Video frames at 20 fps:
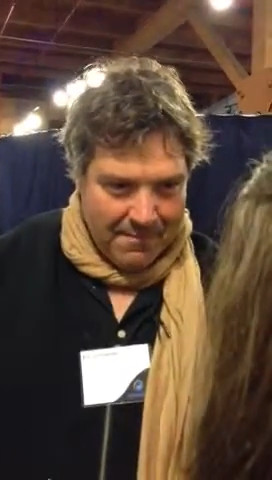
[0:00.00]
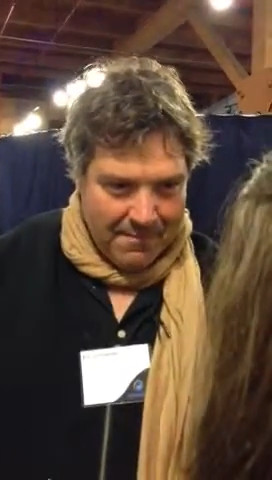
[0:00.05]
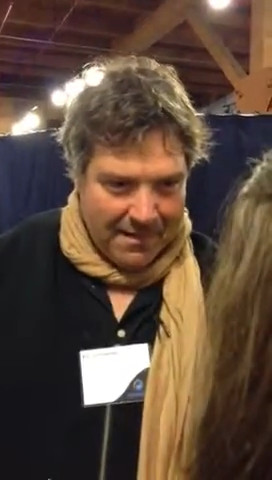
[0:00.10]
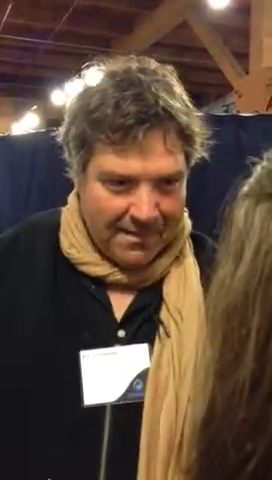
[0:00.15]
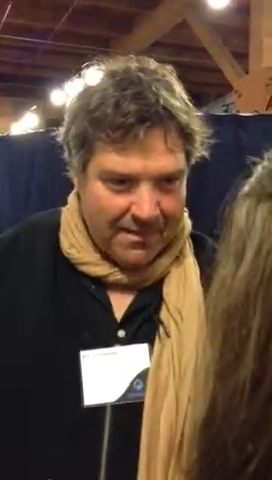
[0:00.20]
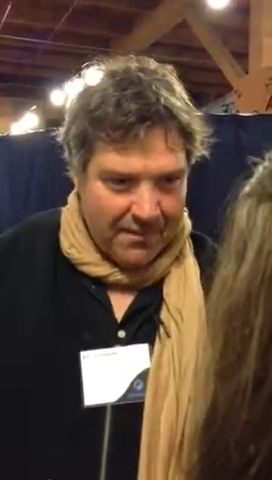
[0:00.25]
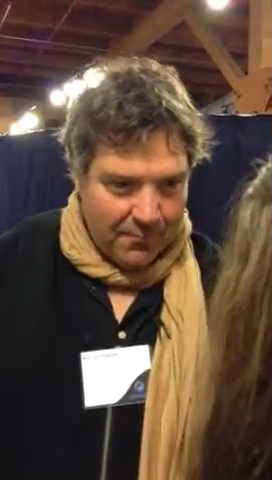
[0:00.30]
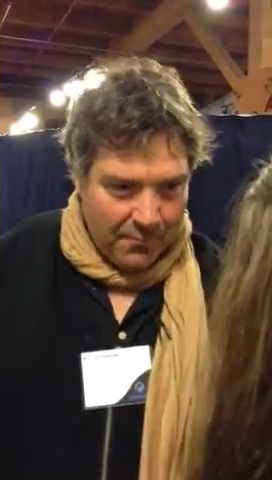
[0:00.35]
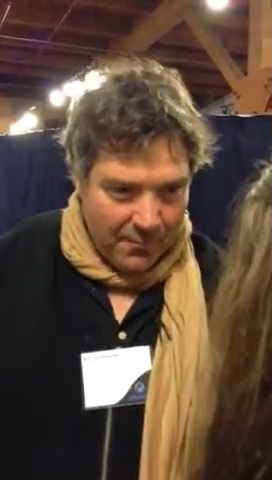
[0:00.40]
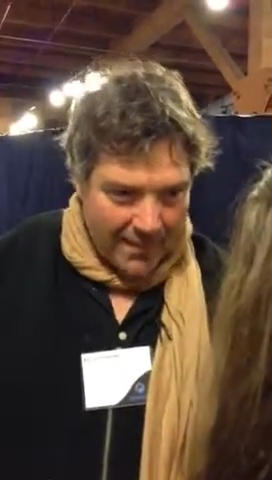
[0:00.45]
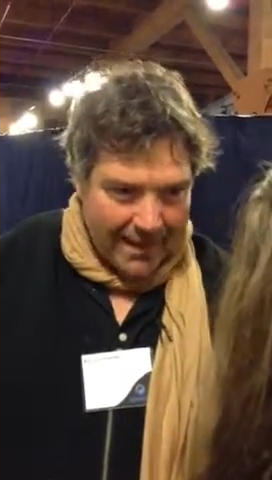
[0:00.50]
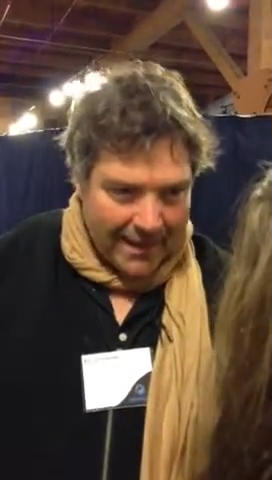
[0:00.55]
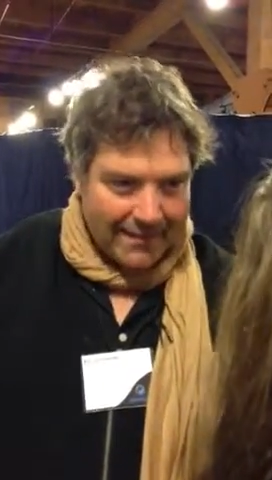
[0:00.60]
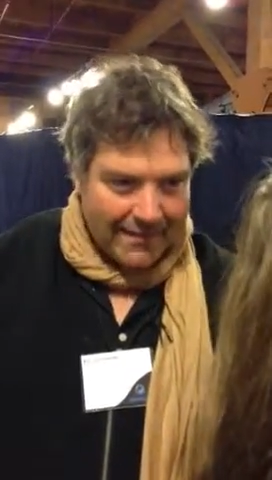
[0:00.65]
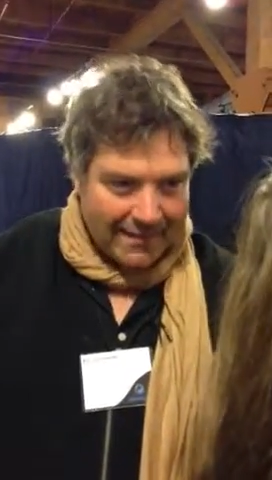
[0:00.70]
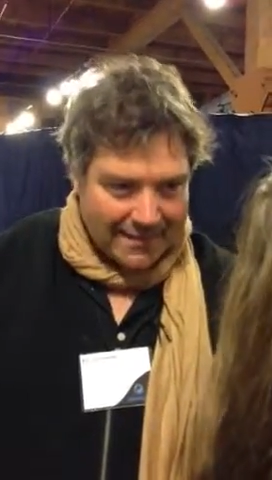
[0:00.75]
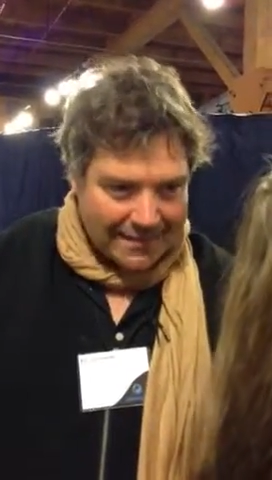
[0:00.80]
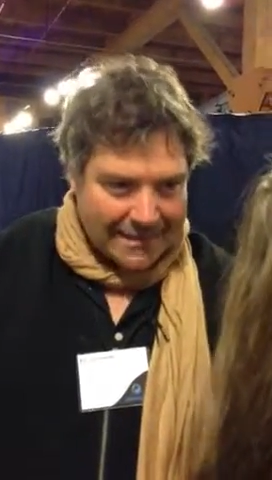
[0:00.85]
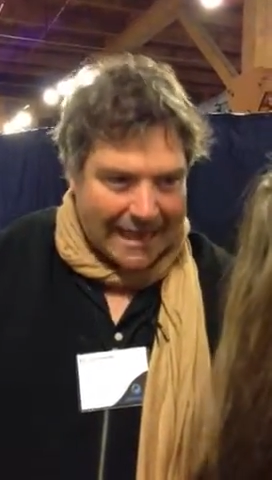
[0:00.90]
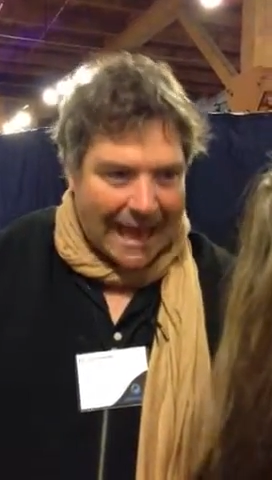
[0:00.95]
but the
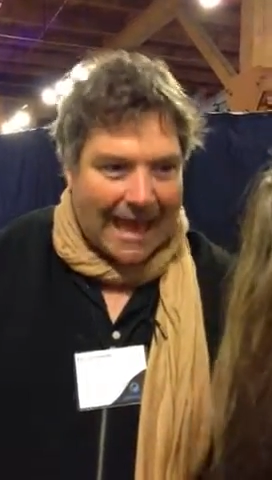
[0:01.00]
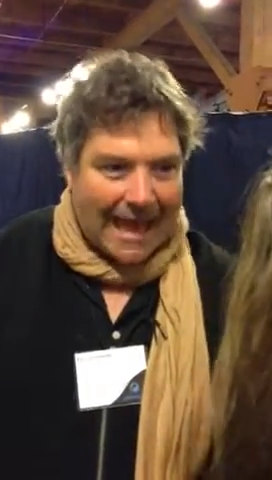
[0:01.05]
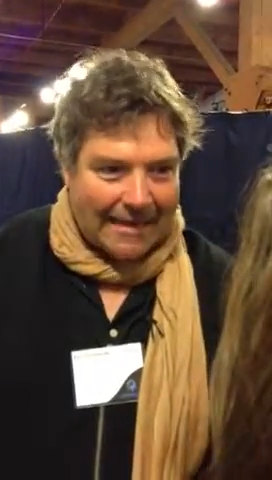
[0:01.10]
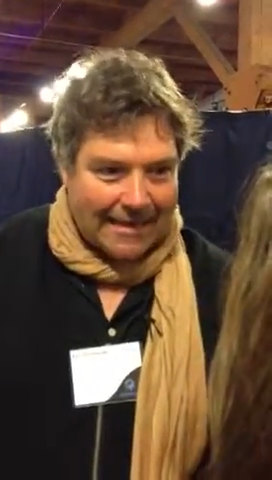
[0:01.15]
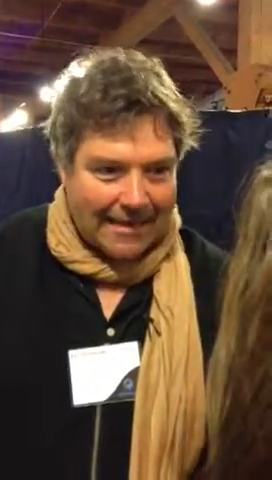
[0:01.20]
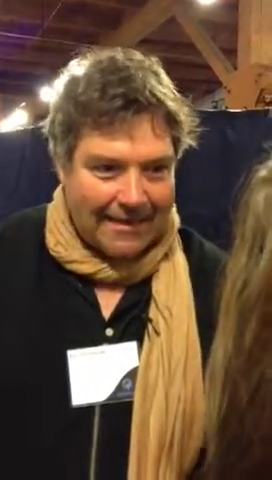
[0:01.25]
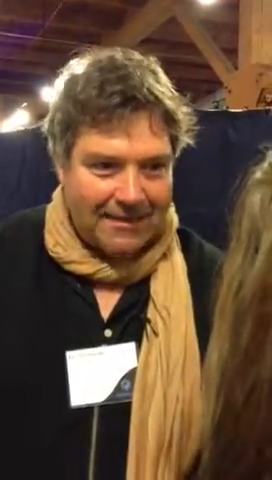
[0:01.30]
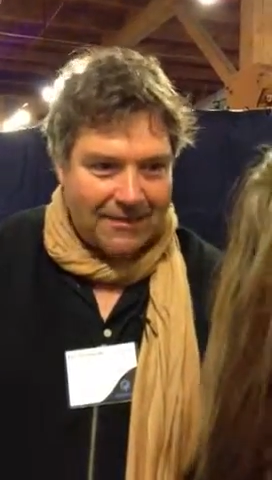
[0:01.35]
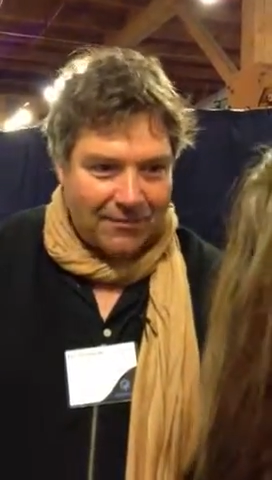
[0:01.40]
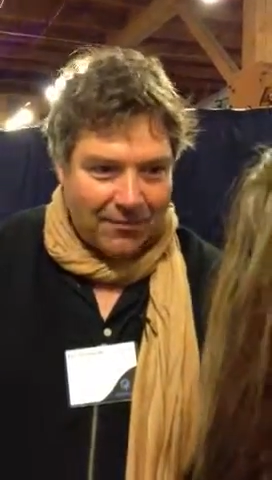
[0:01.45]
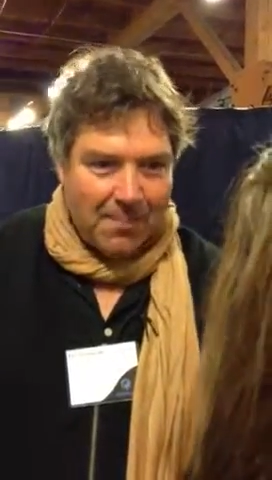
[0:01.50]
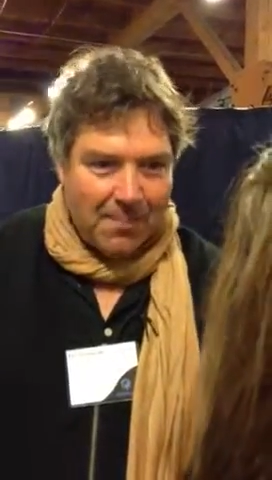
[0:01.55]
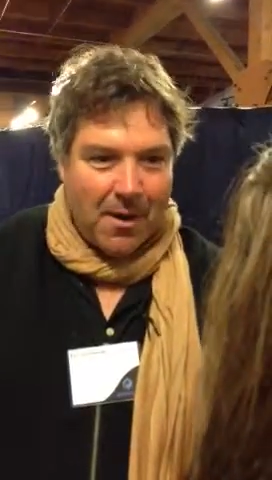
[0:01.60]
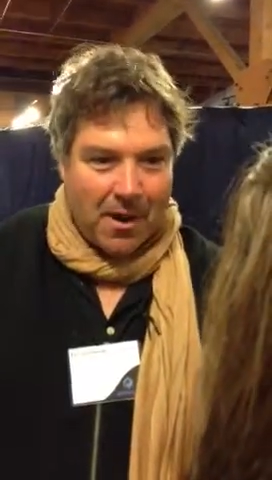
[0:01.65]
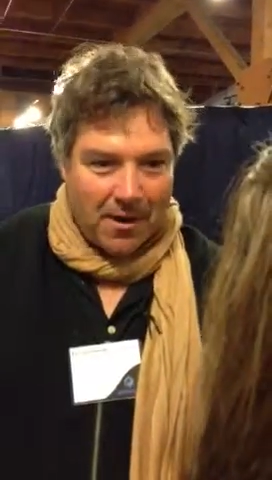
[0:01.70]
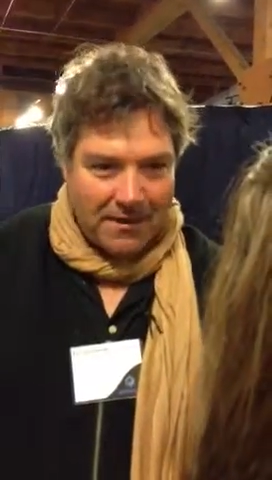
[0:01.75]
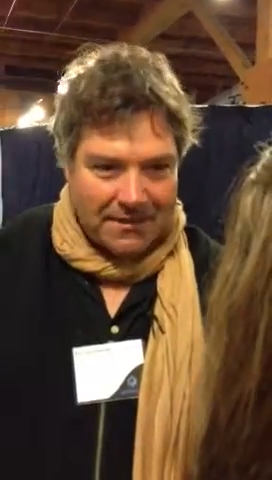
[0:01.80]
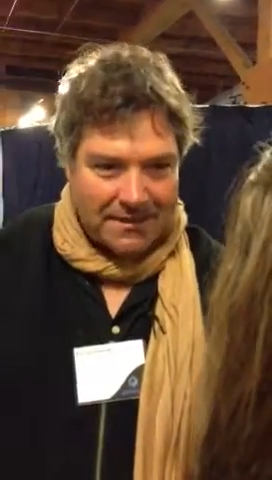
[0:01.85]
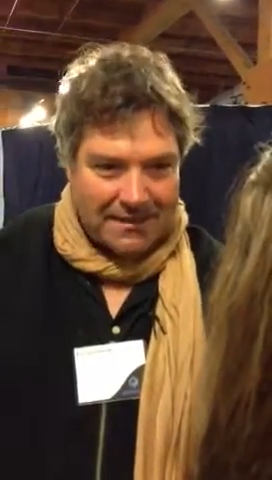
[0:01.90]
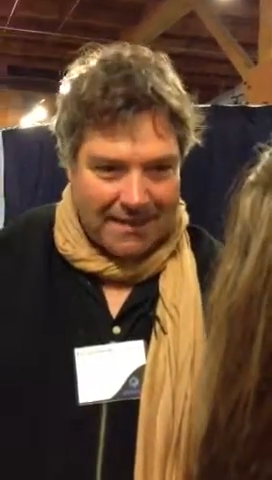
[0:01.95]
wring the sadness
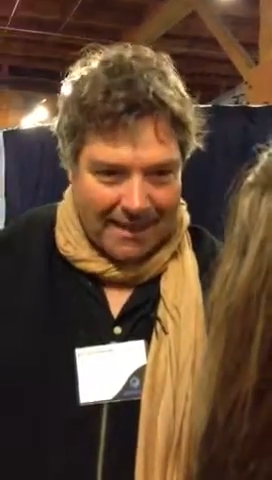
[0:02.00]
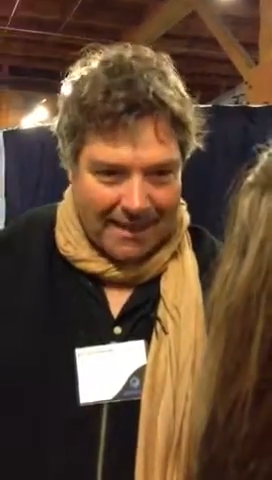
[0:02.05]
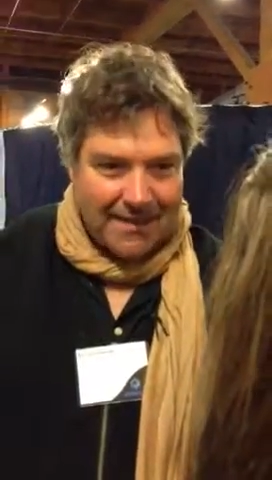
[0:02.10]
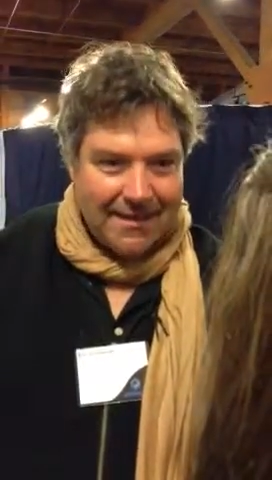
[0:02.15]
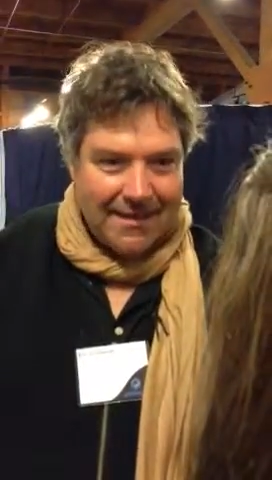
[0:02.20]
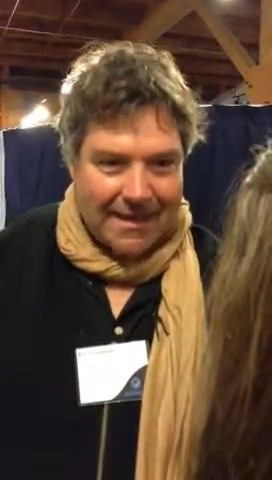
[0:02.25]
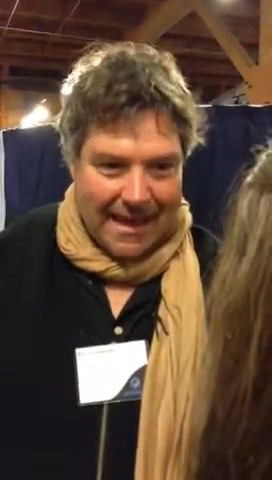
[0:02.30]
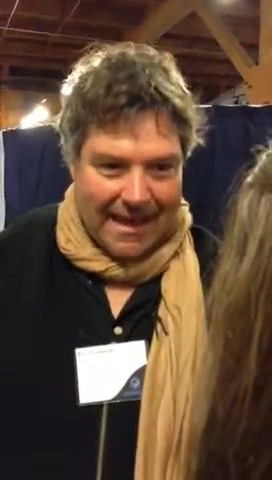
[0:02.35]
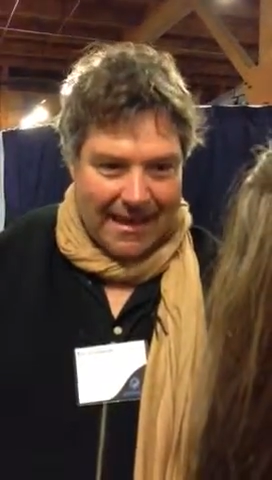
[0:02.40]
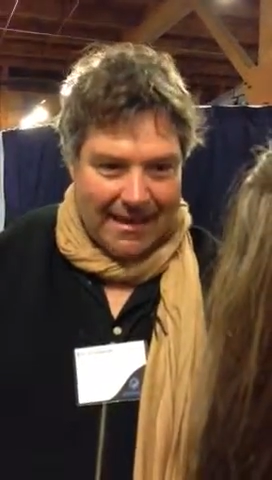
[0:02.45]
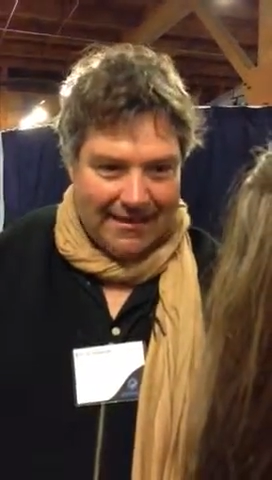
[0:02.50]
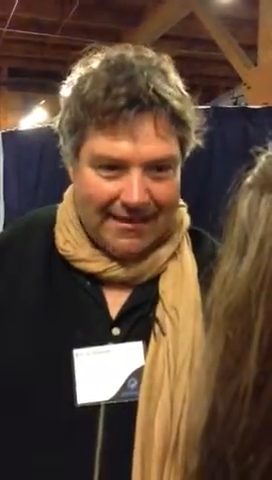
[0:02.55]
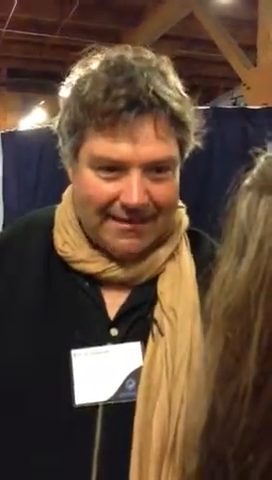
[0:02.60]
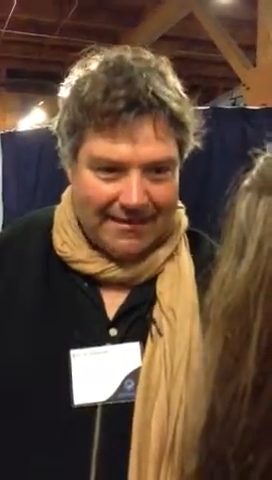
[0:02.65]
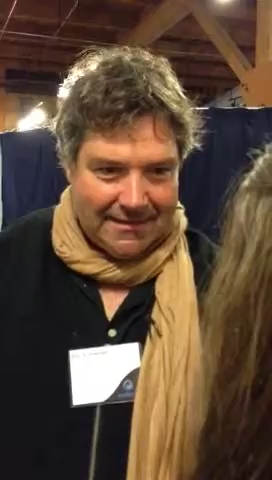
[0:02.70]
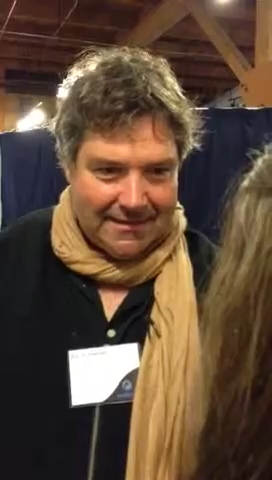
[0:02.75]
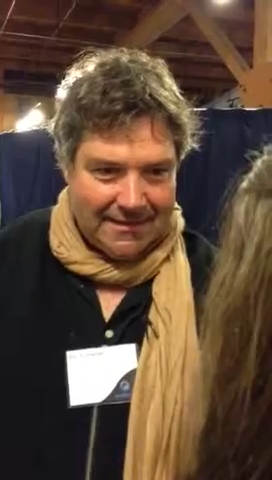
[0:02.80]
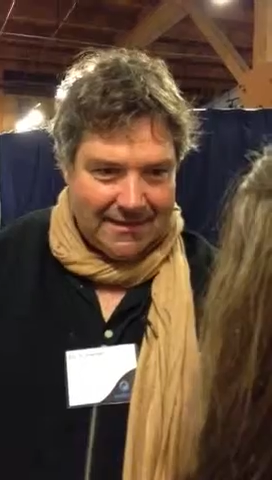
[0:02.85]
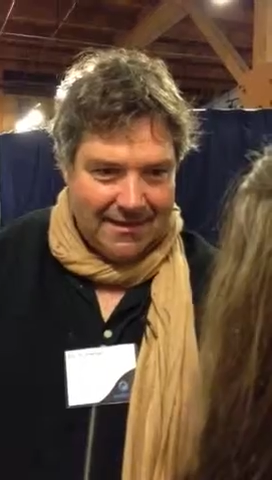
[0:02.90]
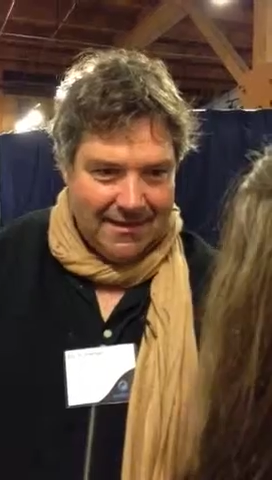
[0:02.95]
from our skin
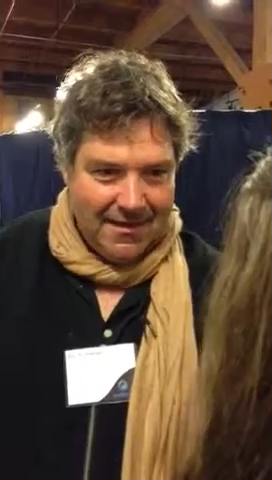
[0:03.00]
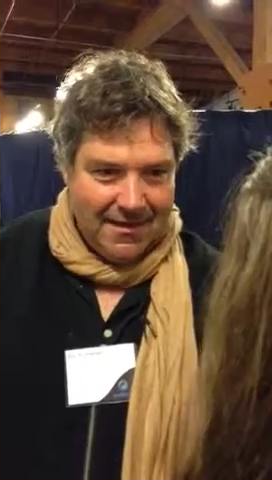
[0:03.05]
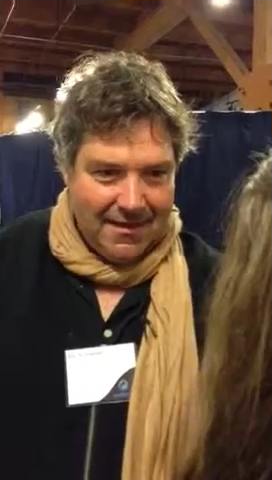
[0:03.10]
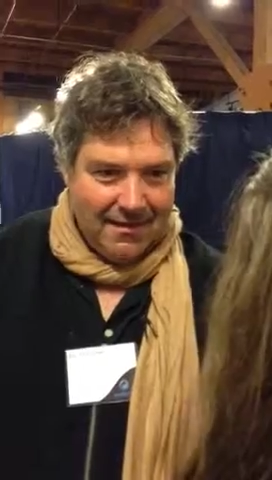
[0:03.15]
dance,